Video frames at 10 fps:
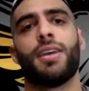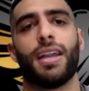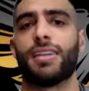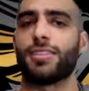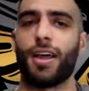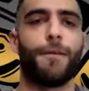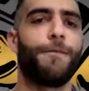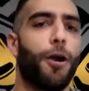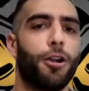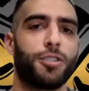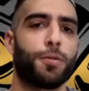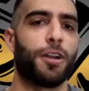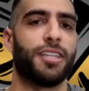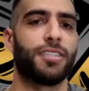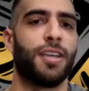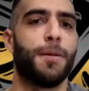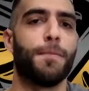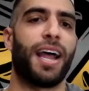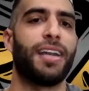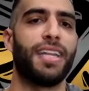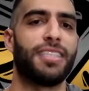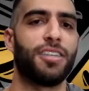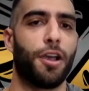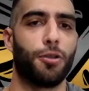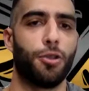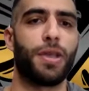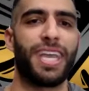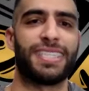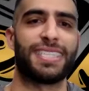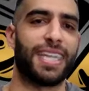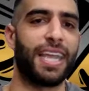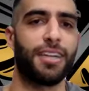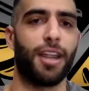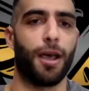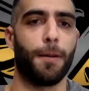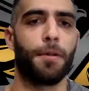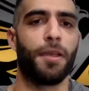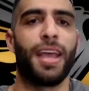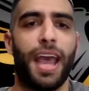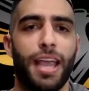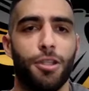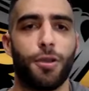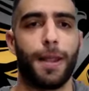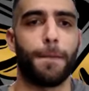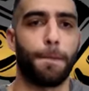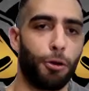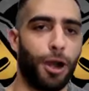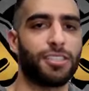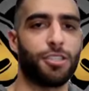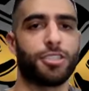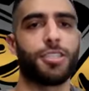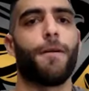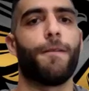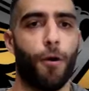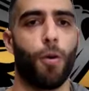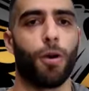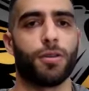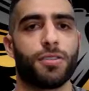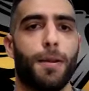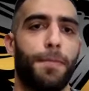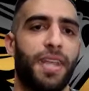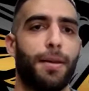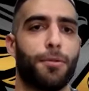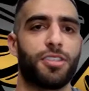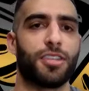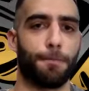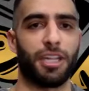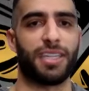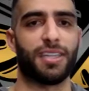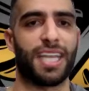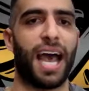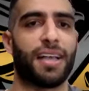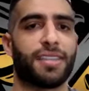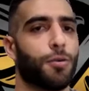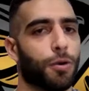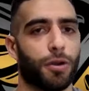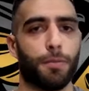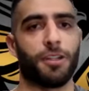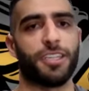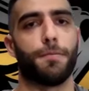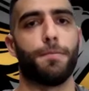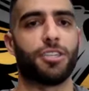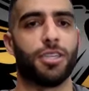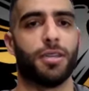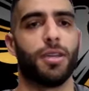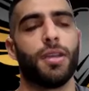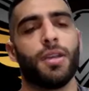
And it's not a far sprint, but I need to know you can stand up and you can press yourself forwards and be able to complete the task or complete the mission.